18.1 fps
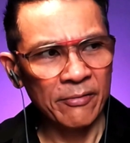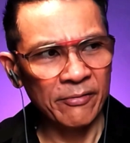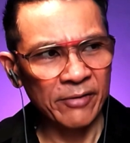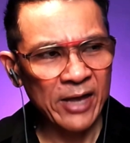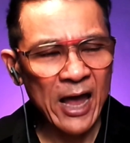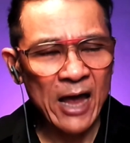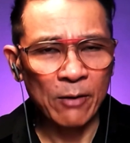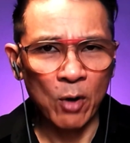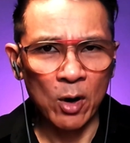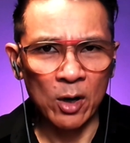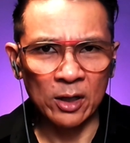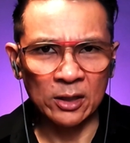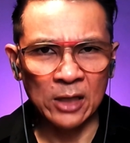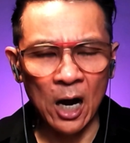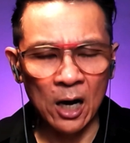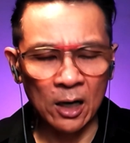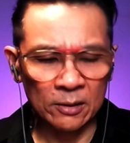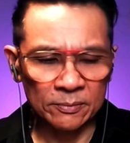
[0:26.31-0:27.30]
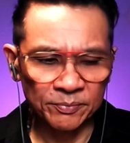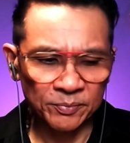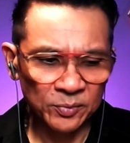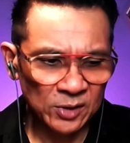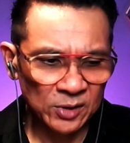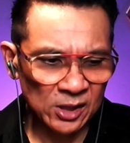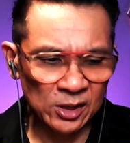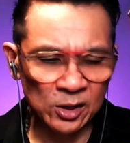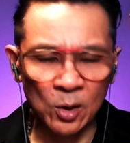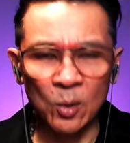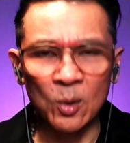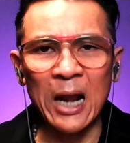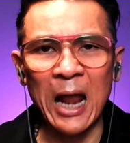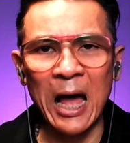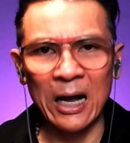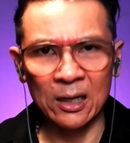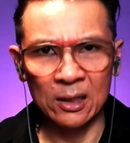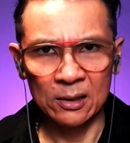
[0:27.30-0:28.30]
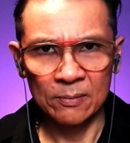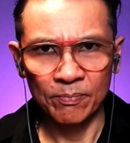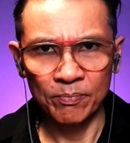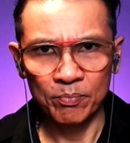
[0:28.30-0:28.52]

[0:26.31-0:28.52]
If you can't roll the tongue, just do luck.